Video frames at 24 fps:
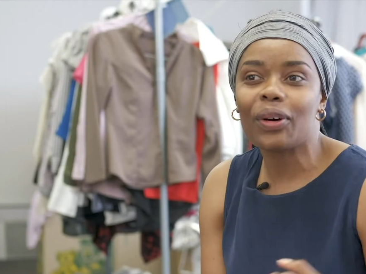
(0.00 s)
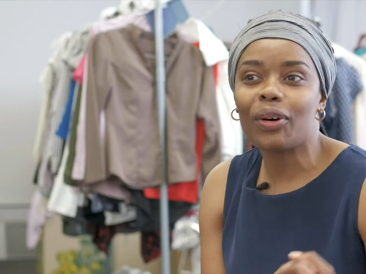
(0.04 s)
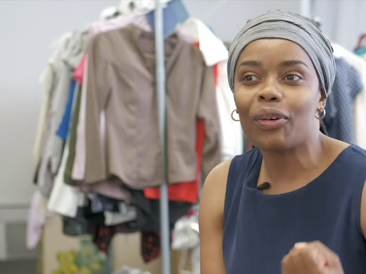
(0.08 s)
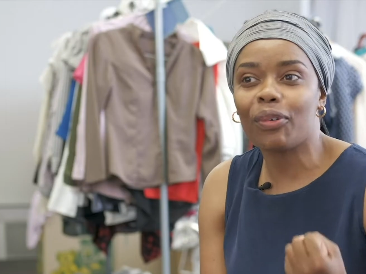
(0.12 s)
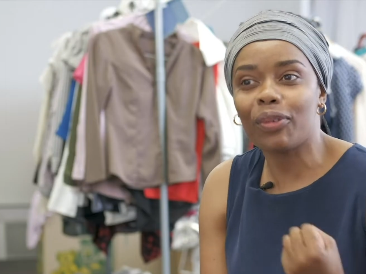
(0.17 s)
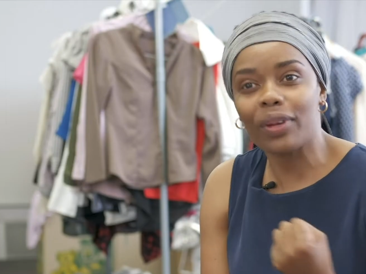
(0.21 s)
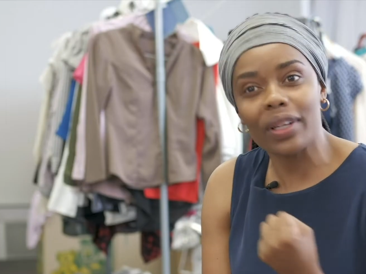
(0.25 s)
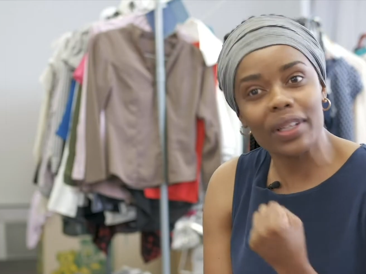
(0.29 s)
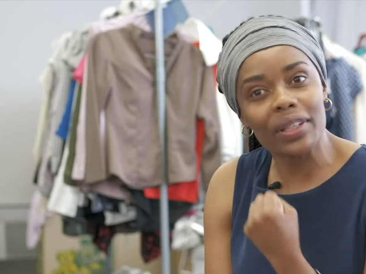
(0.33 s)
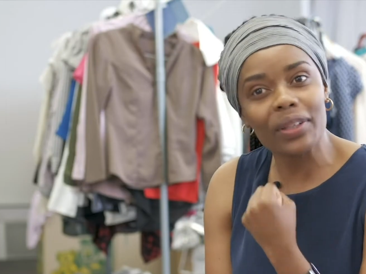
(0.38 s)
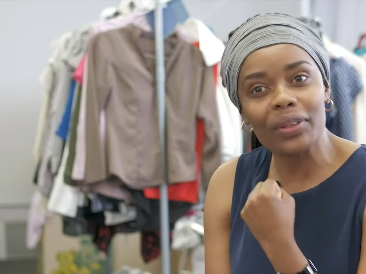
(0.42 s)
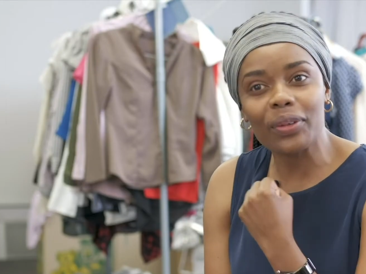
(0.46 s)

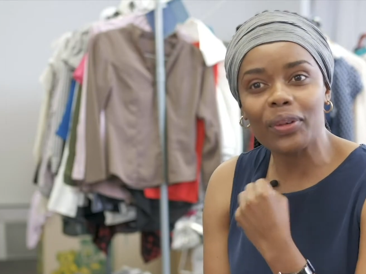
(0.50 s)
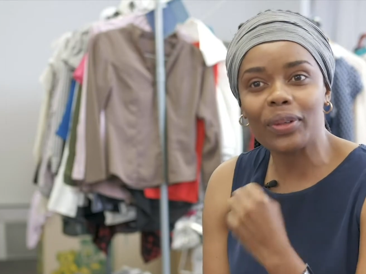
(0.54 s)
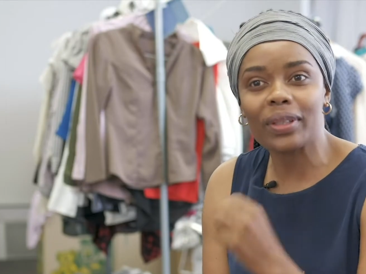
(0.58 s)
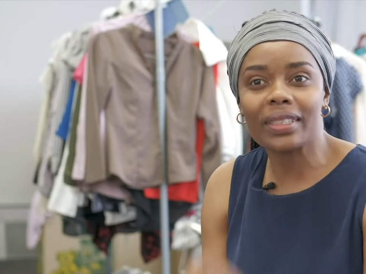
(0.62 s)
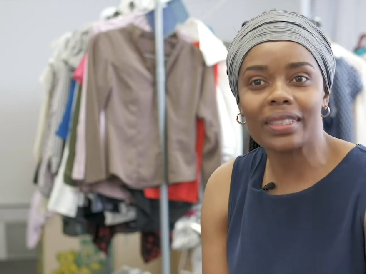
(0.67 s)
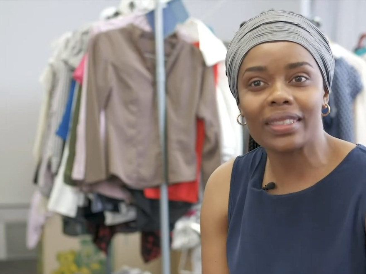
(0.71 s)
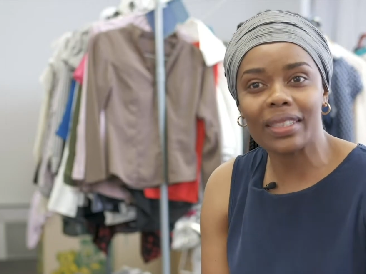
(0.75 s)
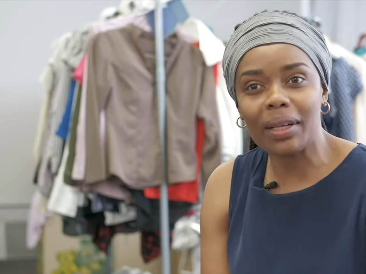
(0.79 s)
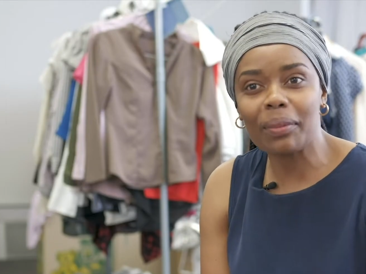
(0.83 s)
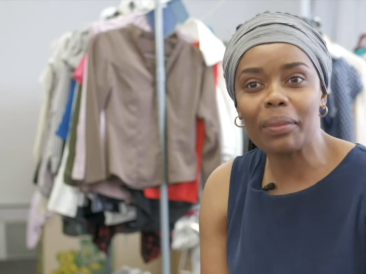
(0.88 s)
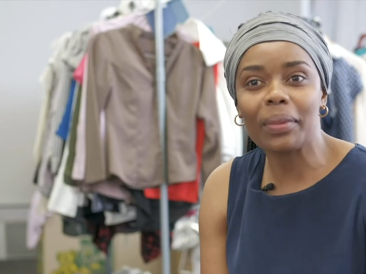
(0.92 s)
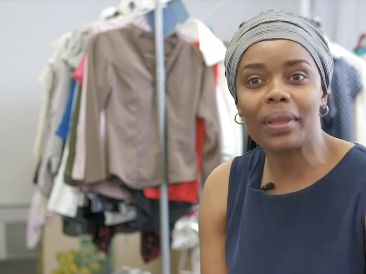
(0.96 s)
already got
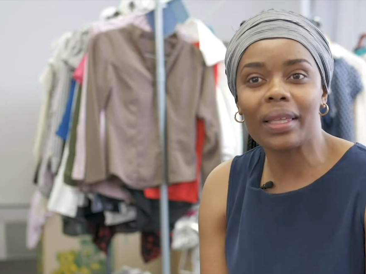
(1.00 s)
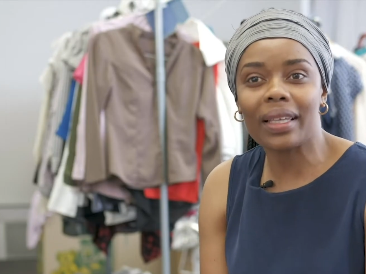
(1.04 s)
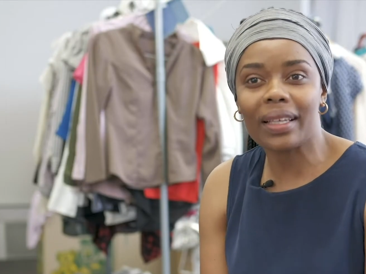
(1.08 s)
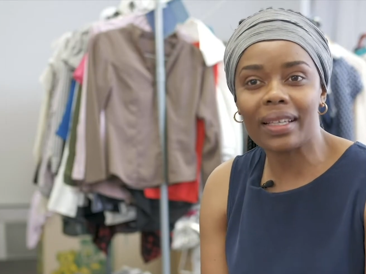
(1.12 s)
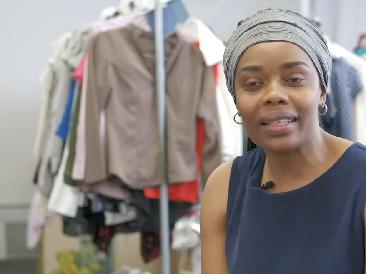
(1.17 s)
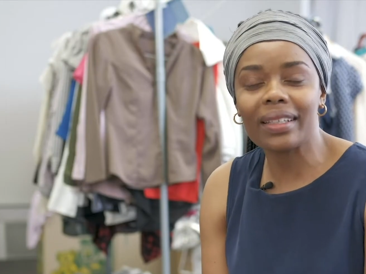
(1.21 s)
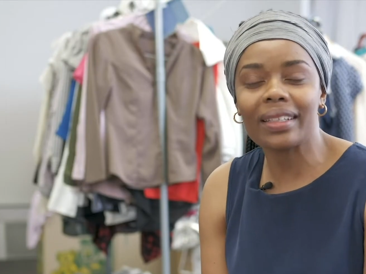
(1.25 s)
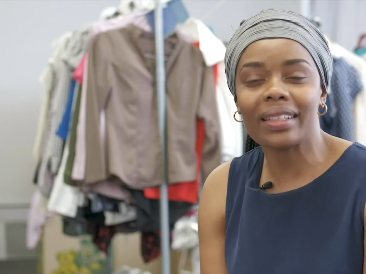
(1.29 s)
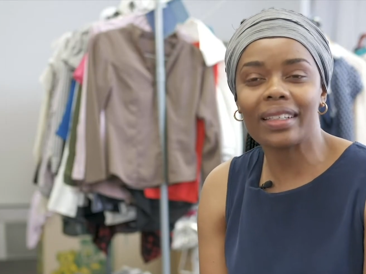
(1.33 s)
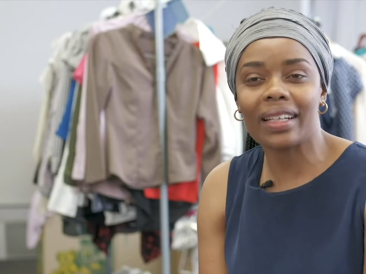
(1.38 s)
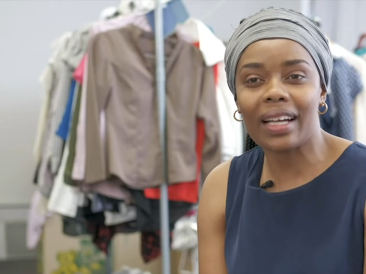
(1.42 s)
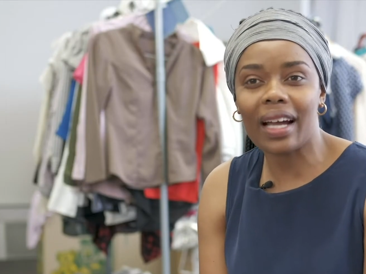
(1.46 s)
something
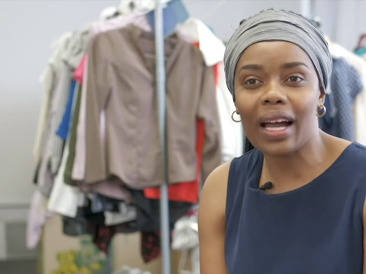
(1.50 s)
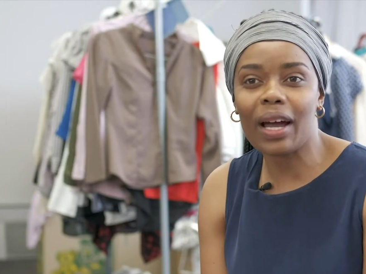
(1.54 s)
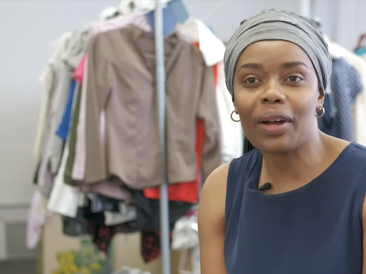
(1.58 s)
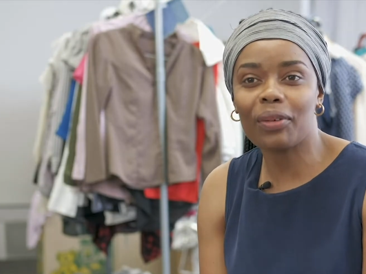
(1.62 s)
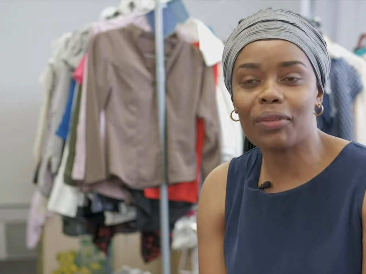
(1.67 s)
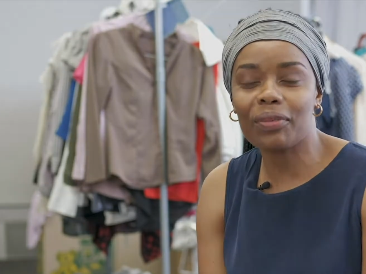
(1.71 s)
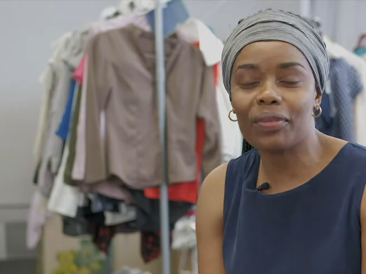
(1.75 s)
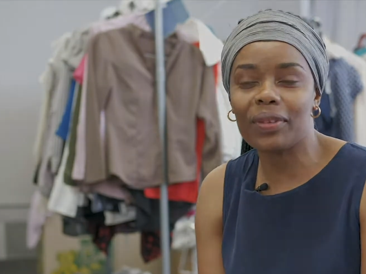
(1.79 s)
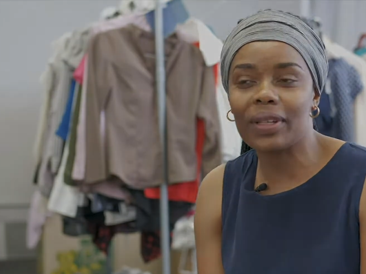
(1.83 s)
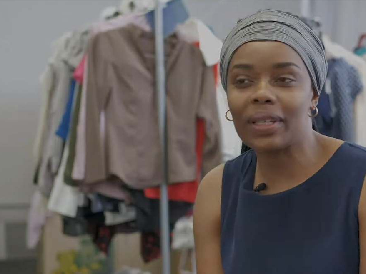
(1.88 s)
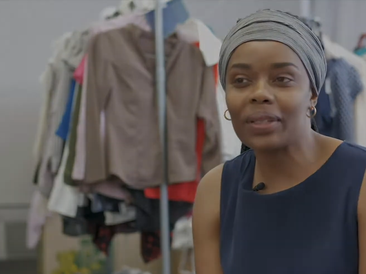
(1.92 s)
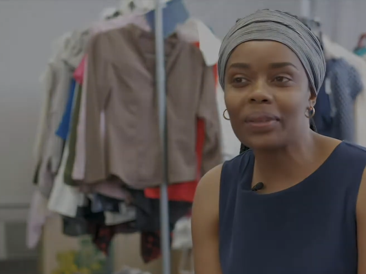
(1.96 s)
out
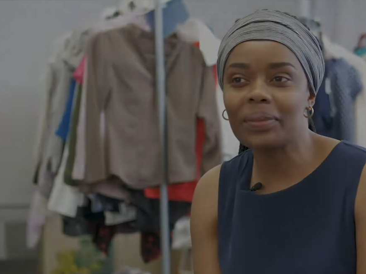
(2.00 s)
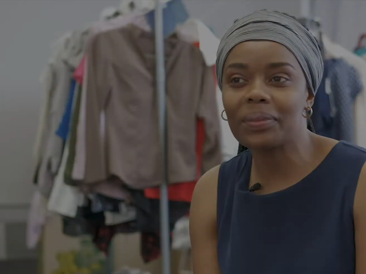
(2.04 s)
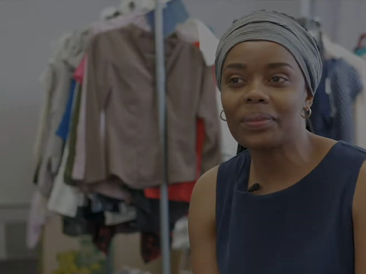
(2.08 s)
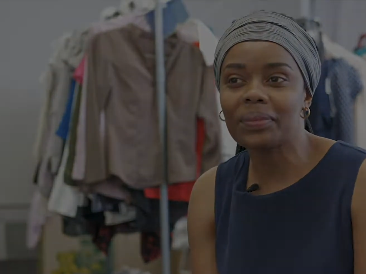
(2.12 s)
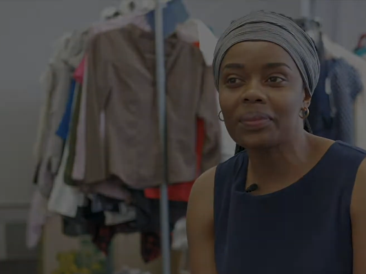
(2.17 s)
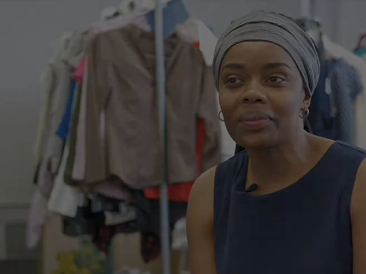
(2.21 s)
of it.